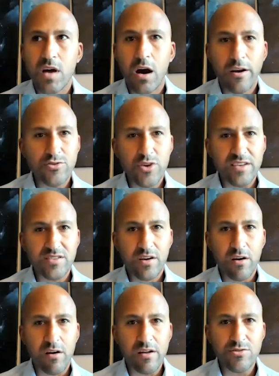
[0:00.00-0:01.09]
unaddressed
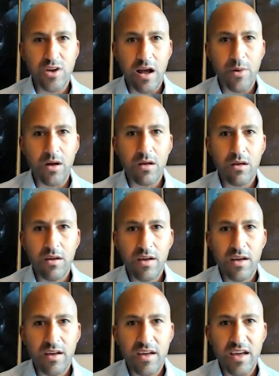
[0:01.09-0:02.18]
hurt and trauma
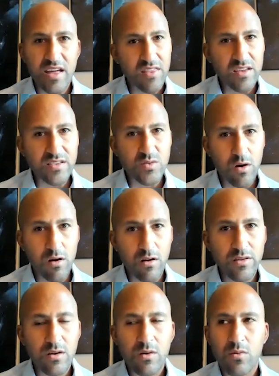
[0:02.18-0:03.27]
in this
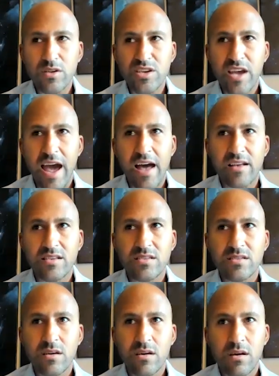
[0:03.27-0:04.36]
world, which
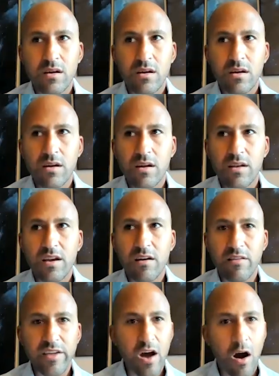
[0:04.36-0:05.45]
has
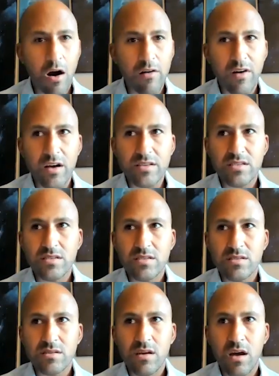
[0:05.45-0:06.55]
nearly all of
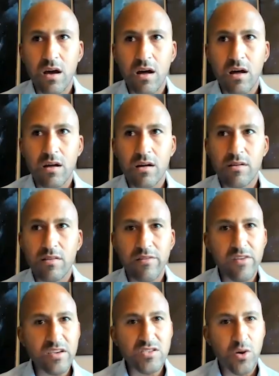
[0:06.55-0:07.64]
us
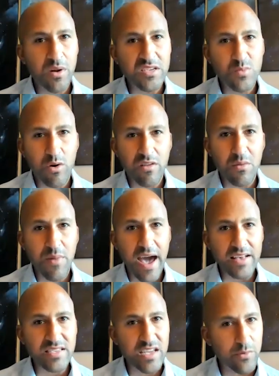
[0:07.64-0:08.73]
living so much more in the
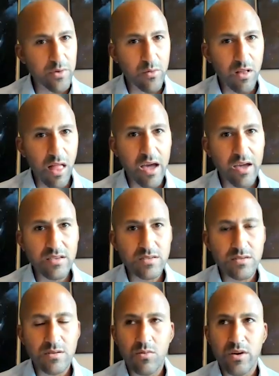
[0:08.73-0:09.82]
past than we
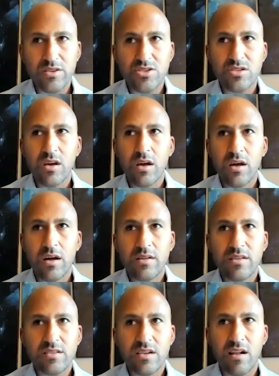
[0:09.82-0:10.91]
realize, which
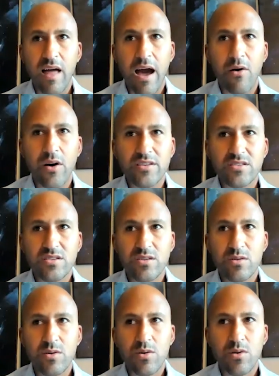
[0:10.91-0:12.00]
doesn't allow us
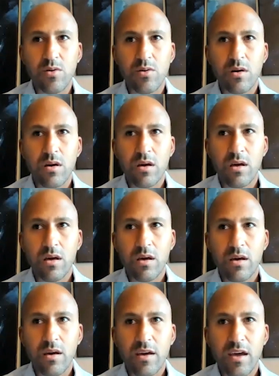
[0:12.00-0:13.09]
to
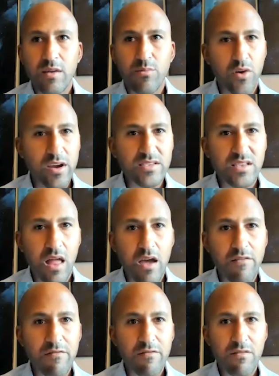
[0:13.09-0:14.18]
embrace
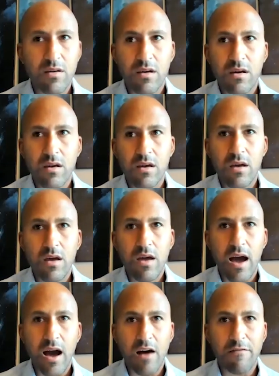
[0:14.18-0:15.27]
life
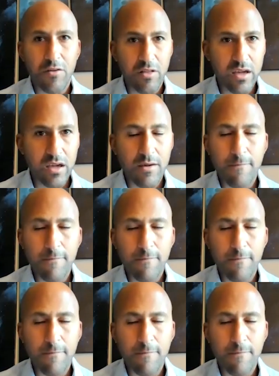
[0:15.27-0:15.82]
fully.